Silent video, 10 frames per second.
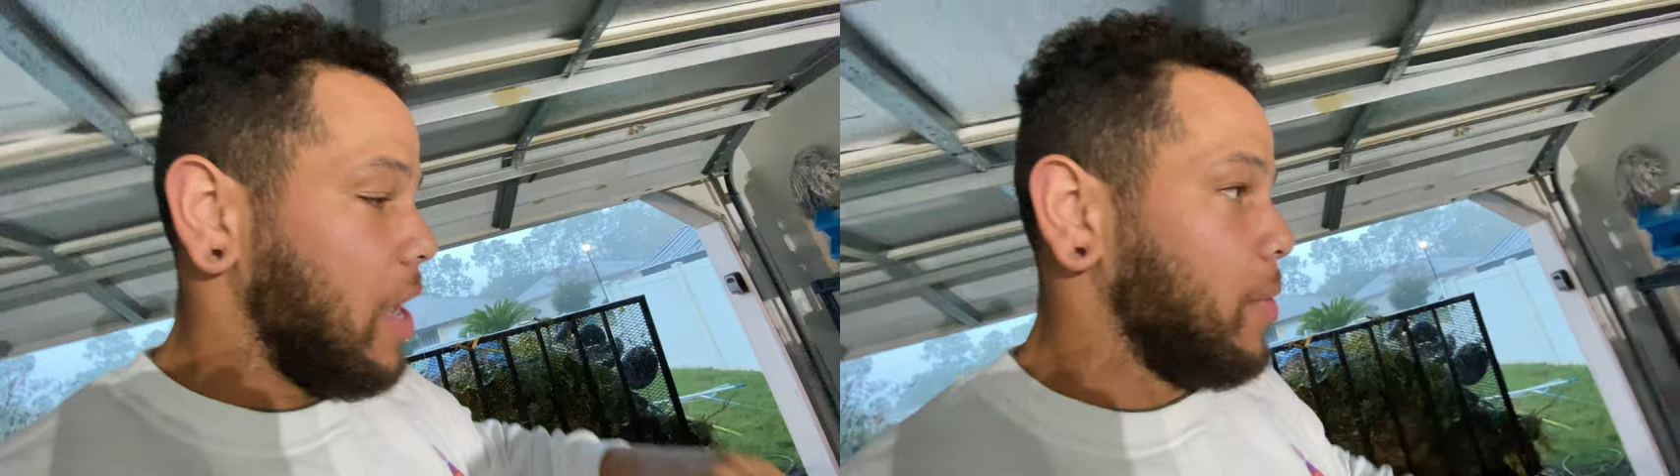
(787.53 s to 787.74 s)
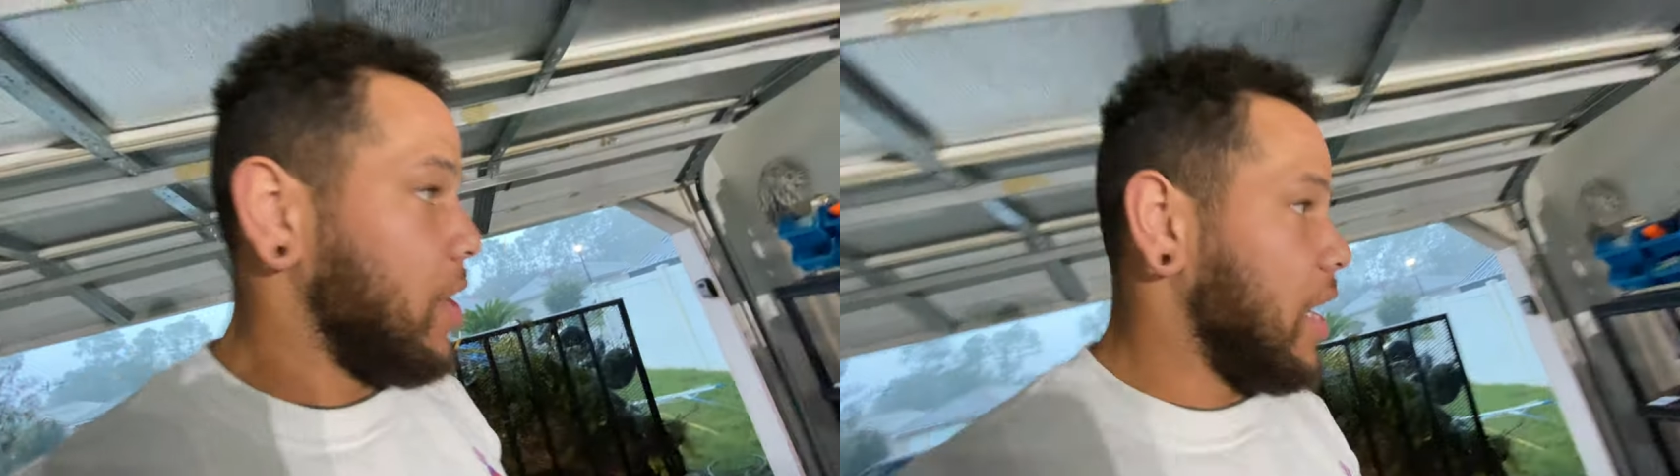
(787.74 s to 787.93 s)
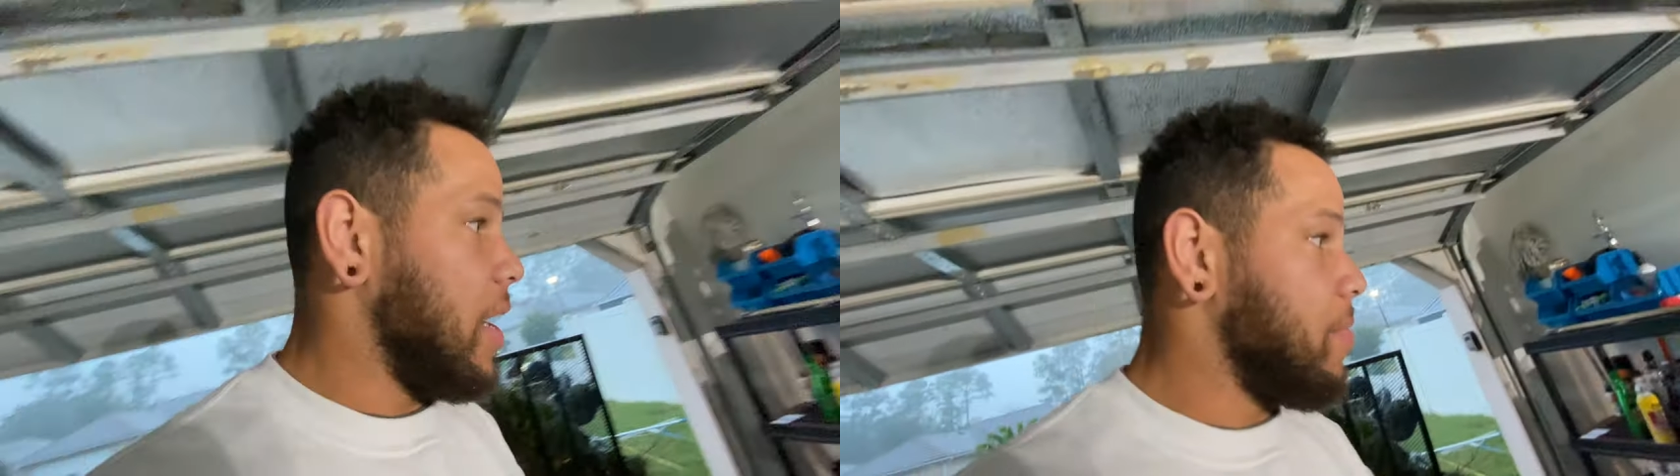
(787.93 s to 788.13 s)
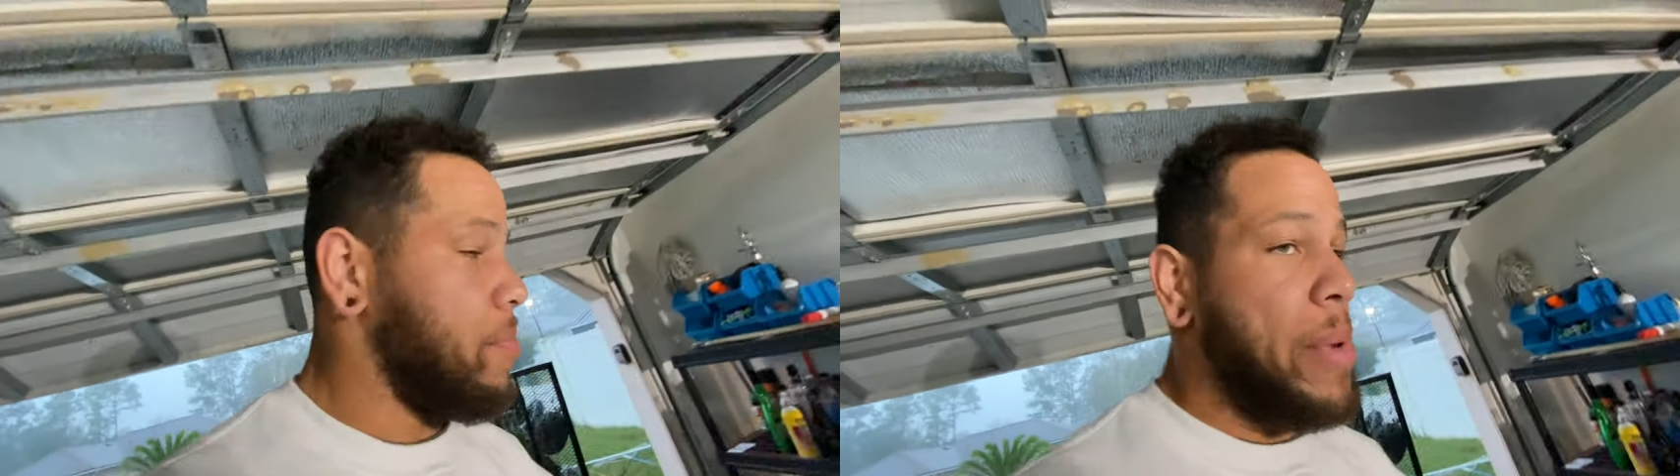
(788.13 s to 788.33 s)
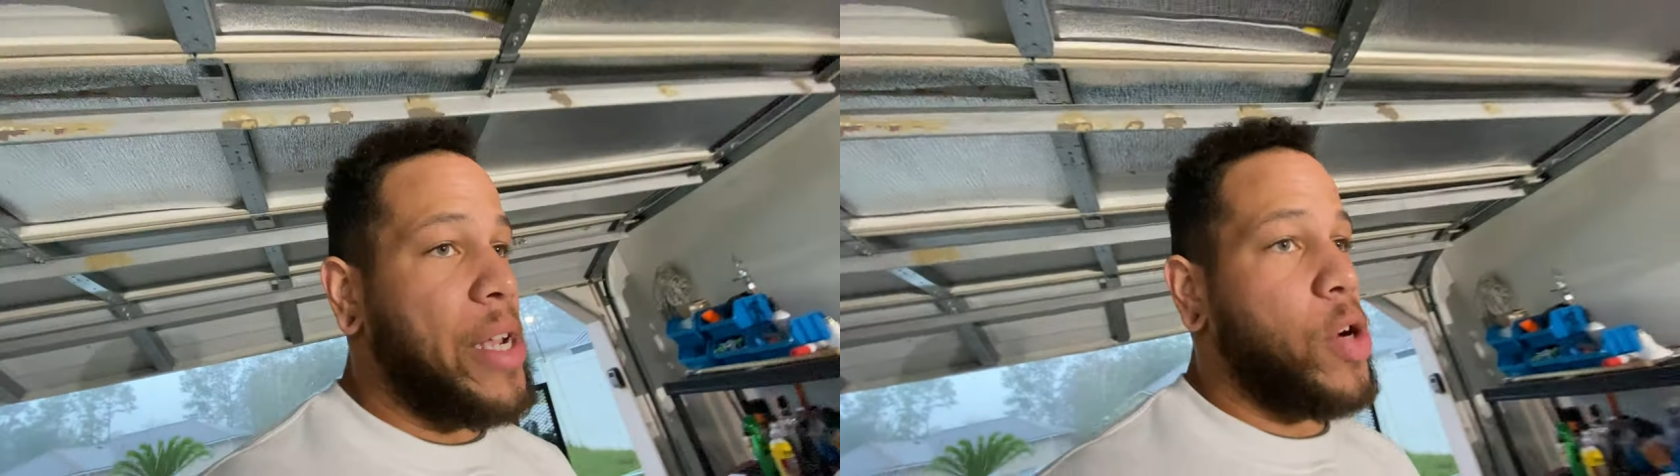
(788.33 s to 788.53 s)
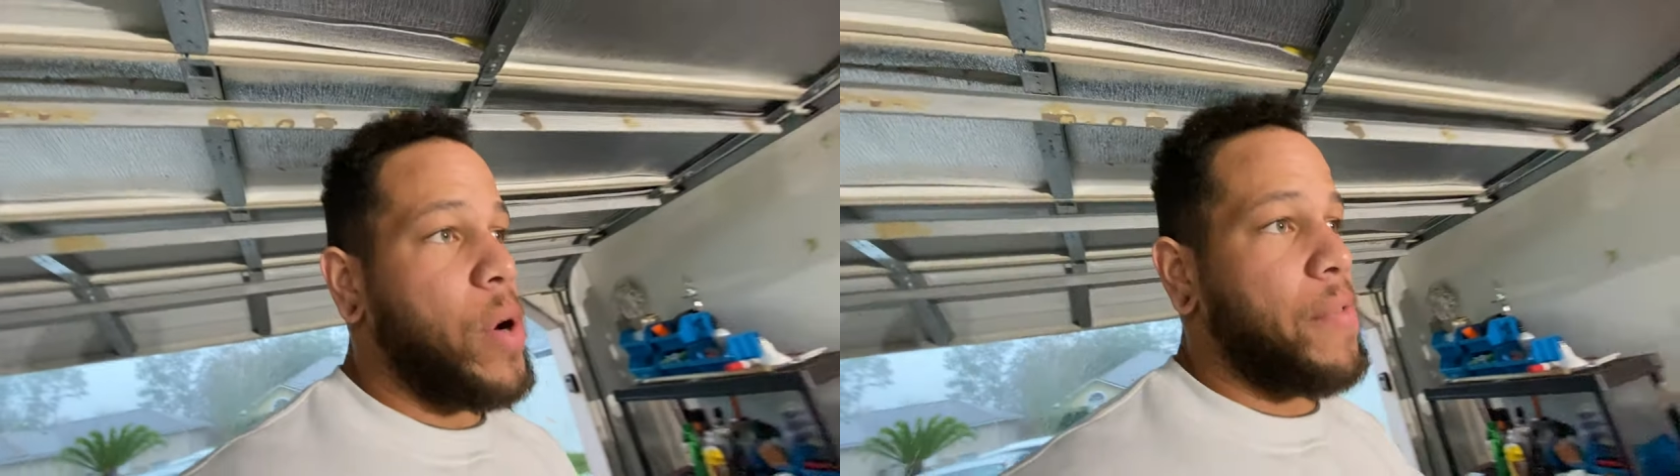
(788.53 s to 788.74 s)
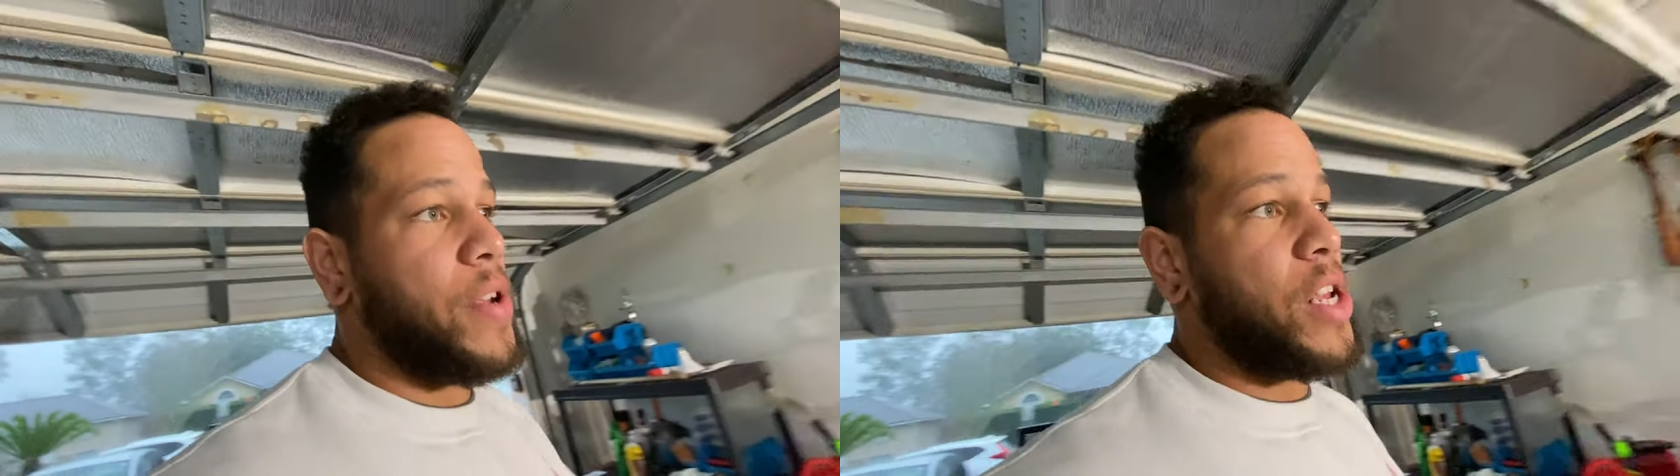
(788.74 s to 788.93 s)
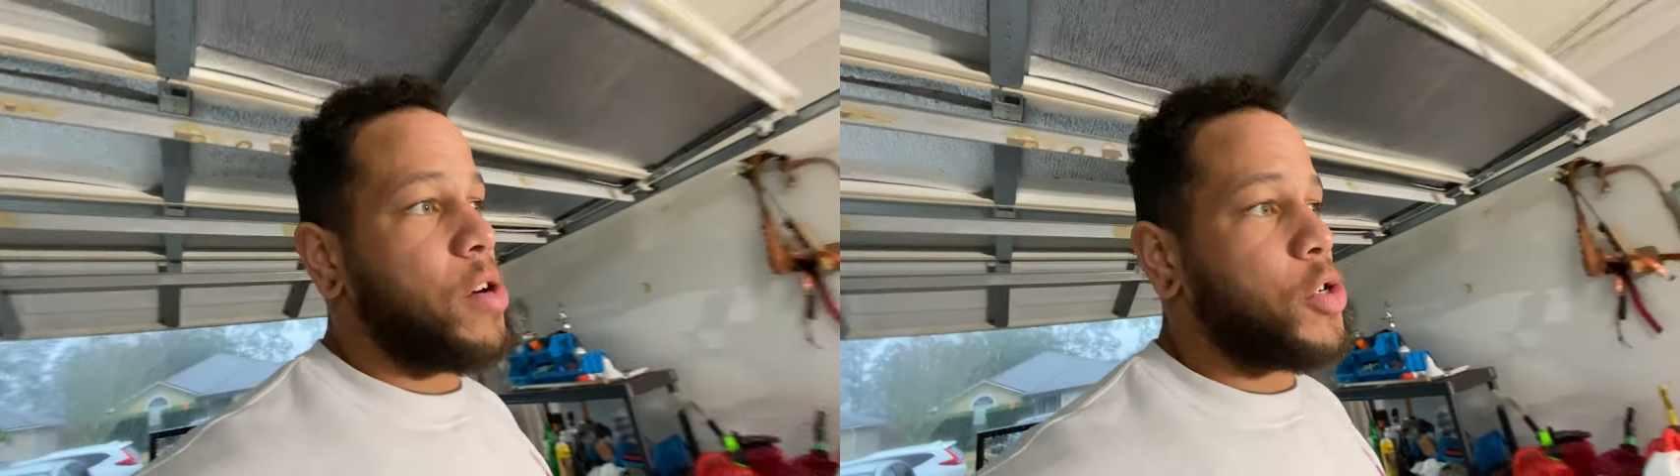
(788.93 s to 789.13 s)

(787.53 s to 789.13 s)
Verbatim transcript: would uh, make a quick video,